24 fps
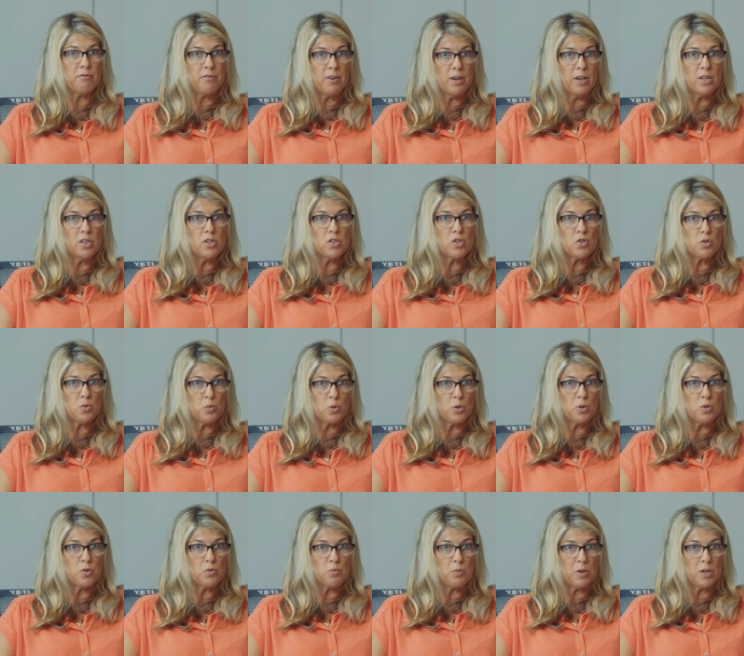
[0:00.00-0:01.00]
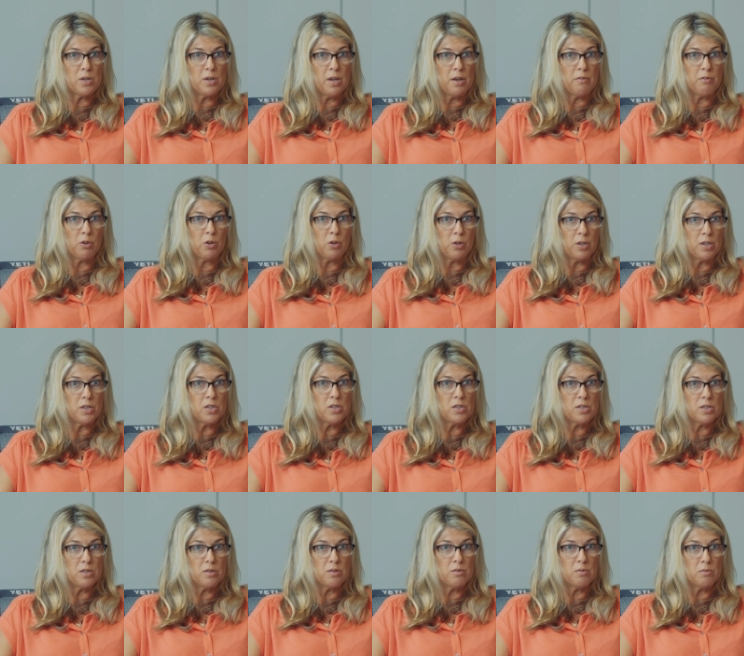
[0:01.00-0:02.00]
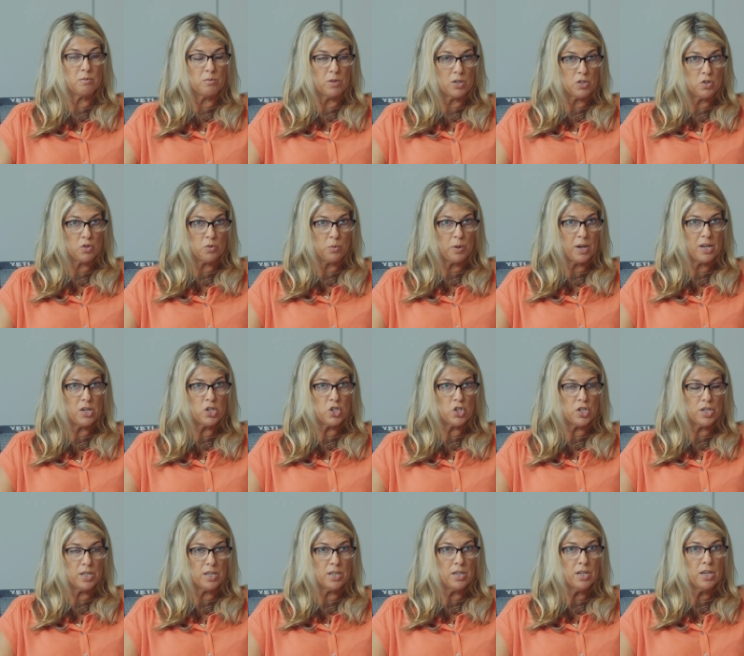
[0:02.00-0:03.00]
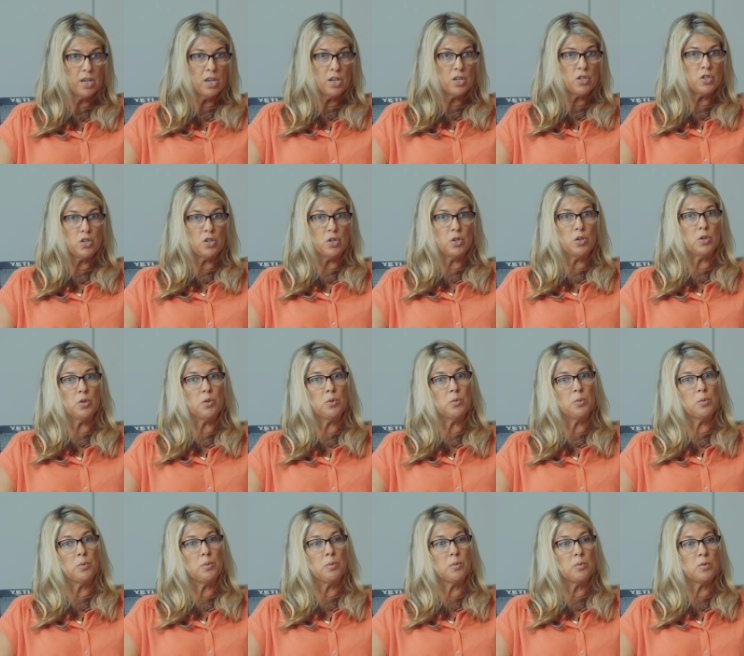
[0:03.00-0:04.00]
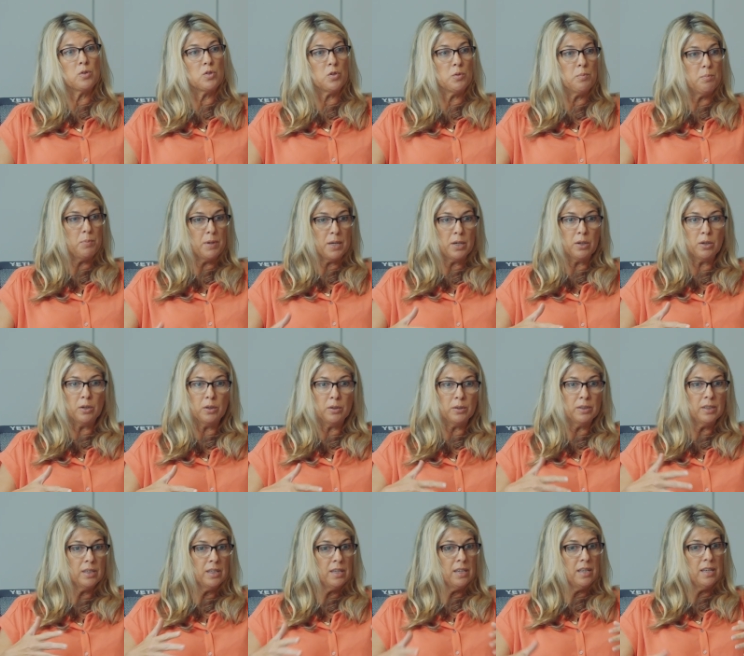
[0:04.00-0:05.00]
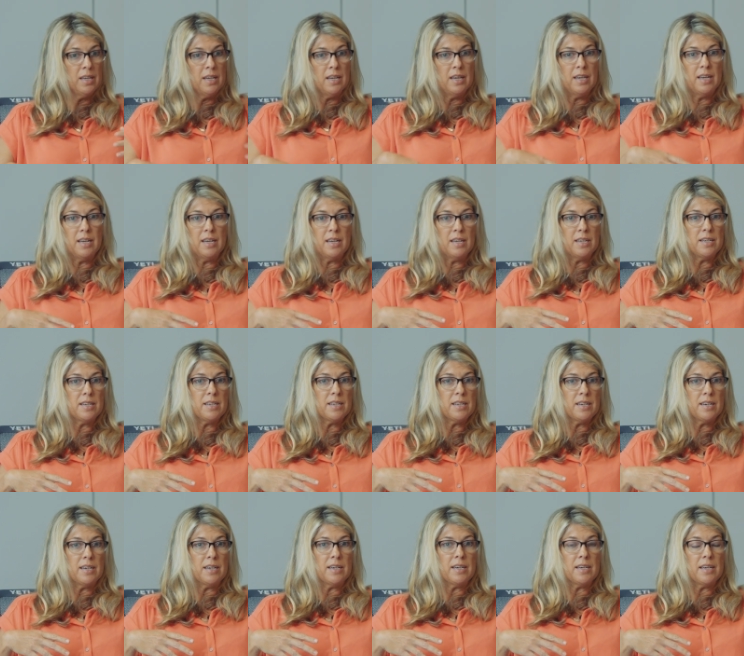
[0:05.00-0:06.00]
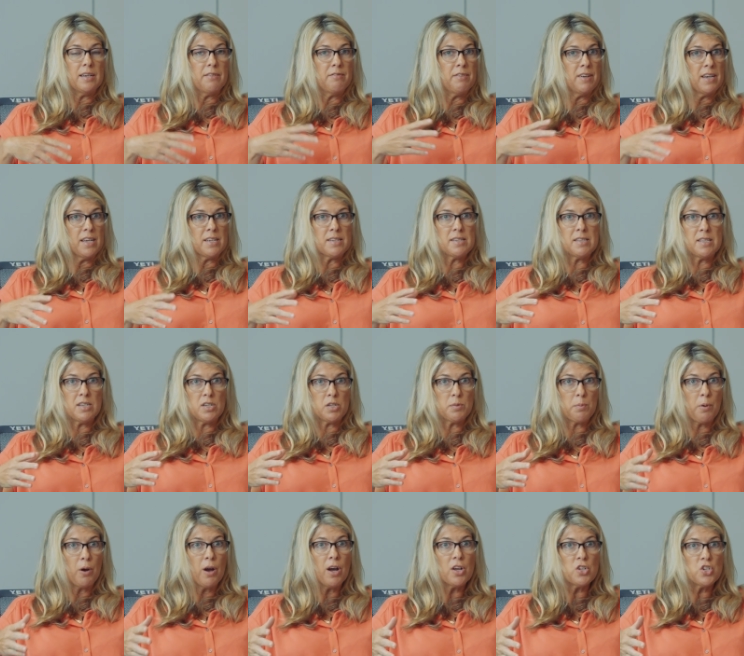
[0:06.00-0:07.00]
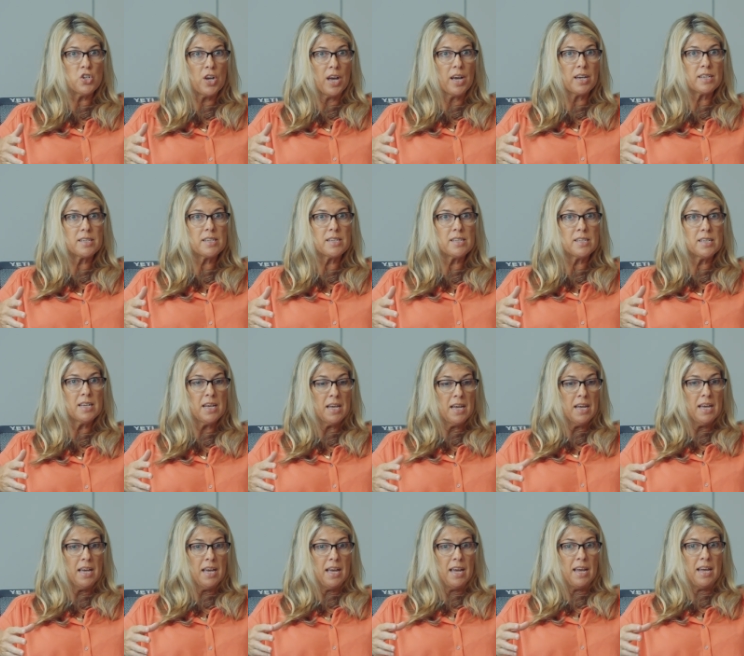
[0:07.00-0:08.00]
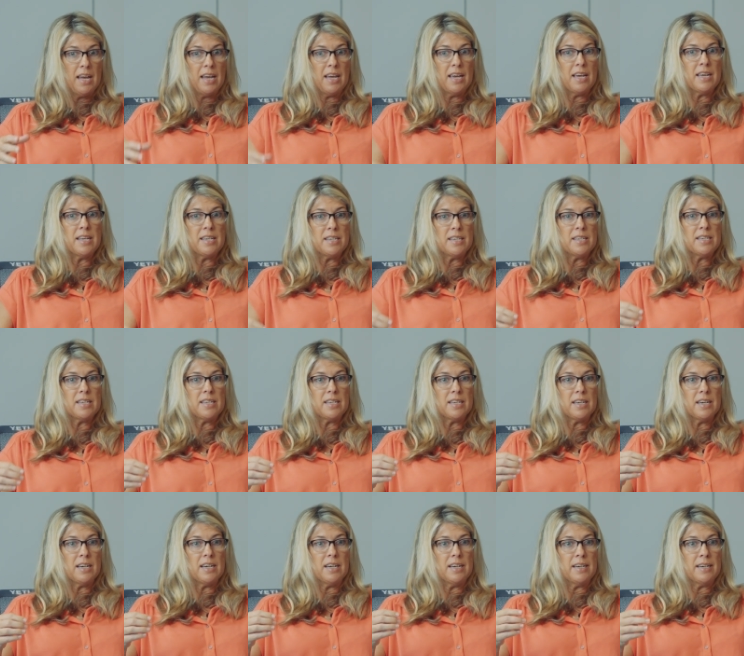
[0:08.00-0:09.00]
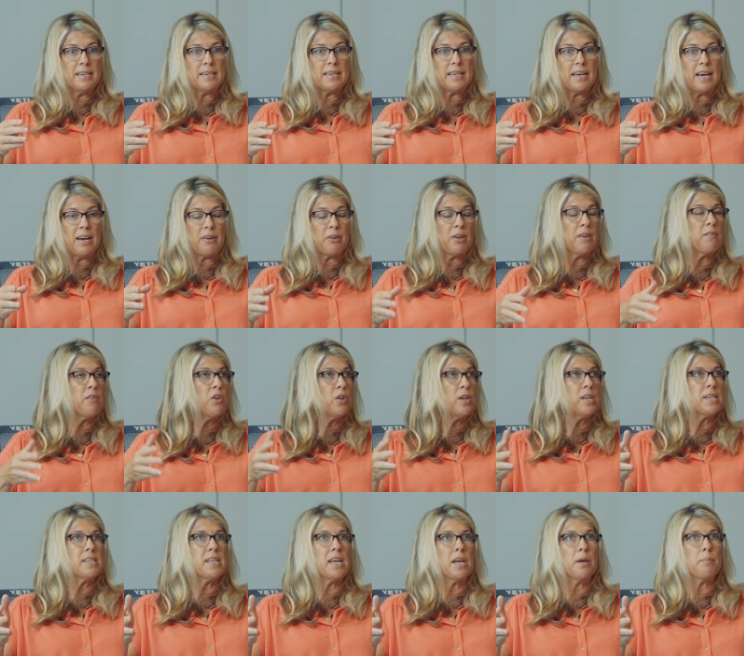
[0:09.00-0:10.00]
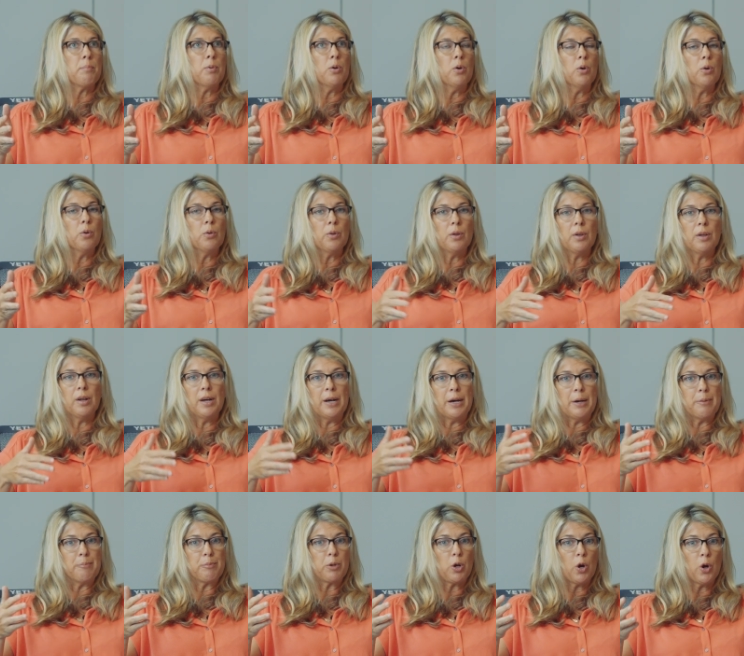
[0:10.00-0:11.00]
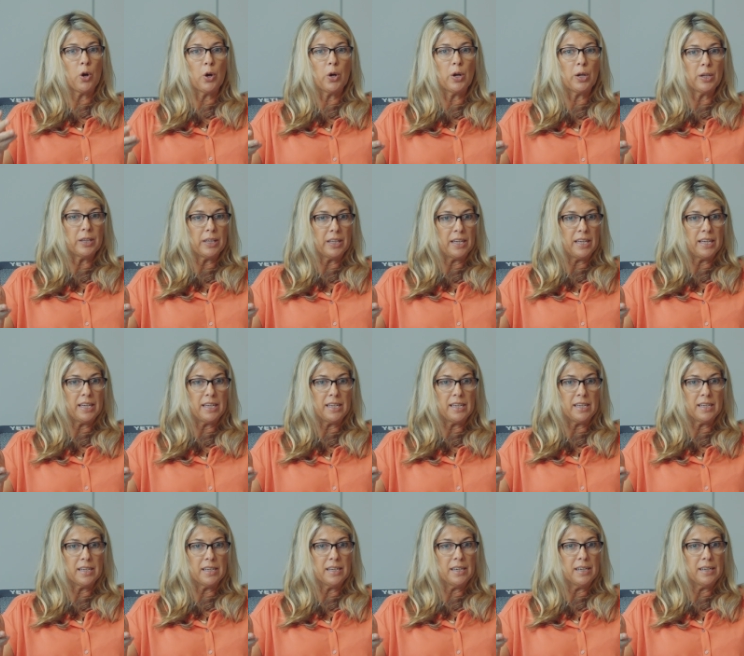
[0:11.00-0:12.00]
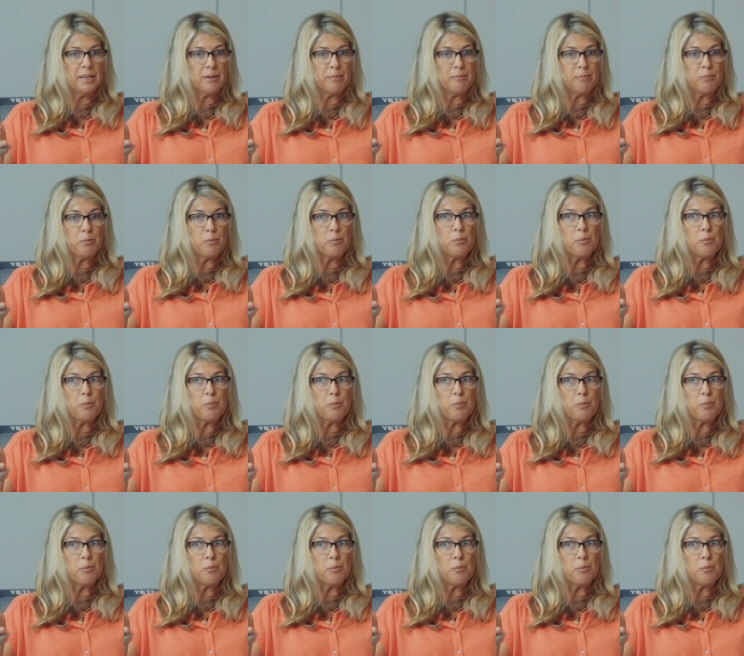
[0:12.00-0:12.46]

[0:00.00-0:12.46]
funds towards Re Everglades restoration to, to build and uh, advance these projects. And uh, I'll give you an example. Um, currently, um,